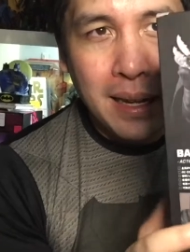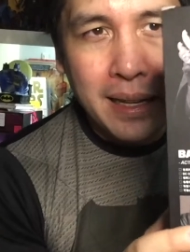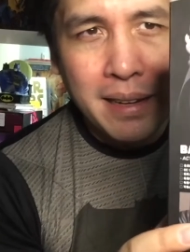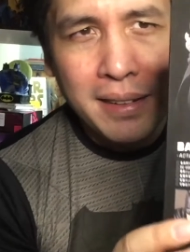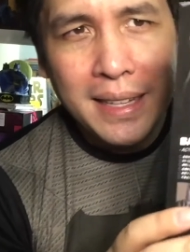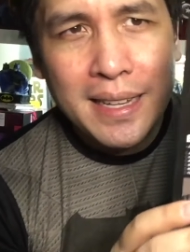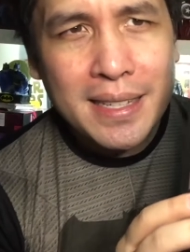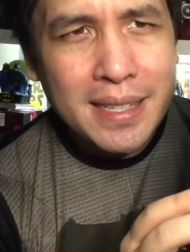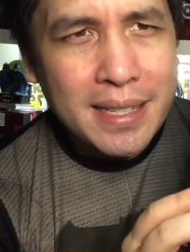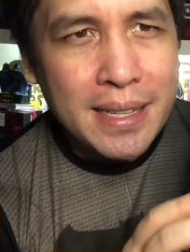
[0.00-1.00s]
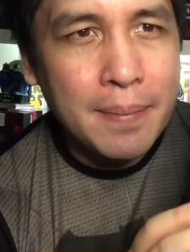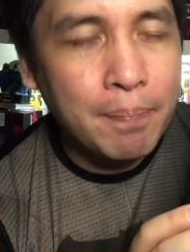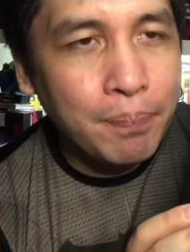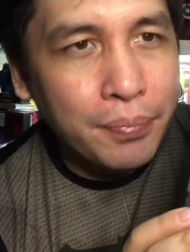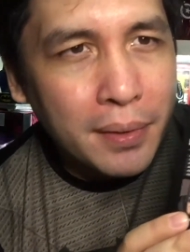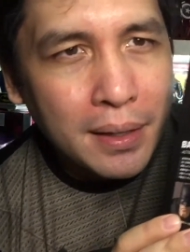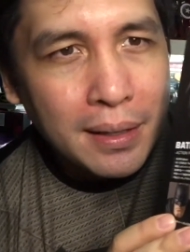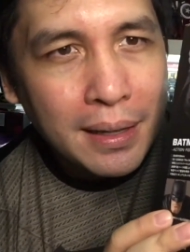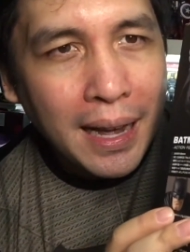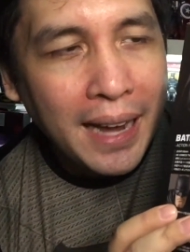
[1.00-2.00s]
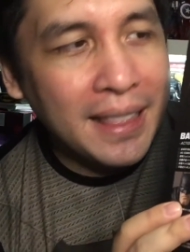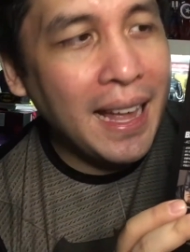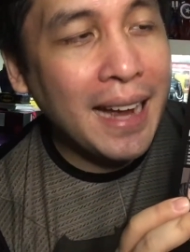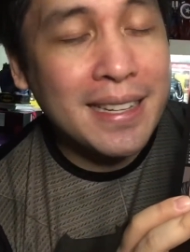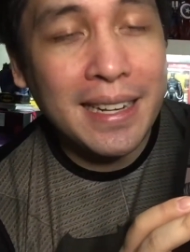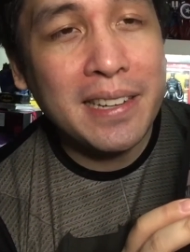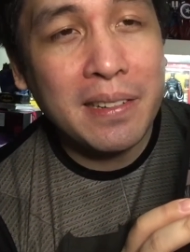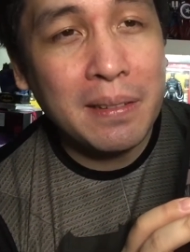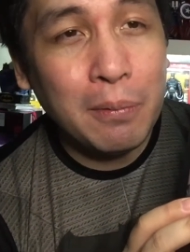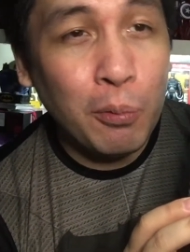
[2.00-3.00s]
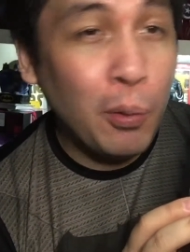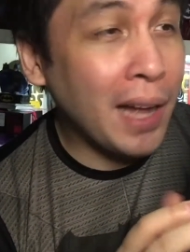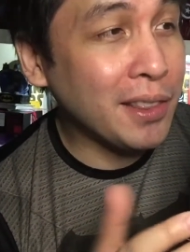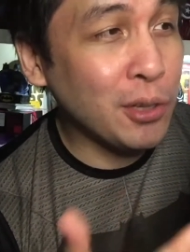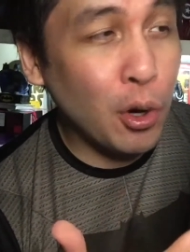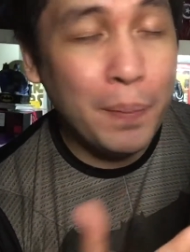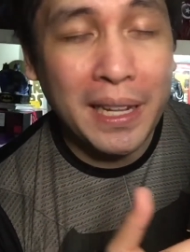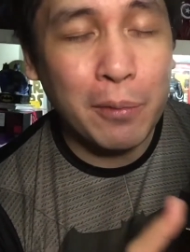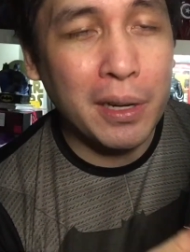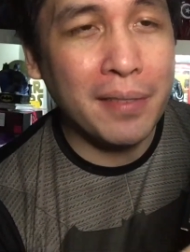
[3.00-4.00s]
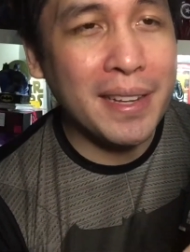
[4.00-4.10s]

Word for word: Here it is. I actually want to open it one of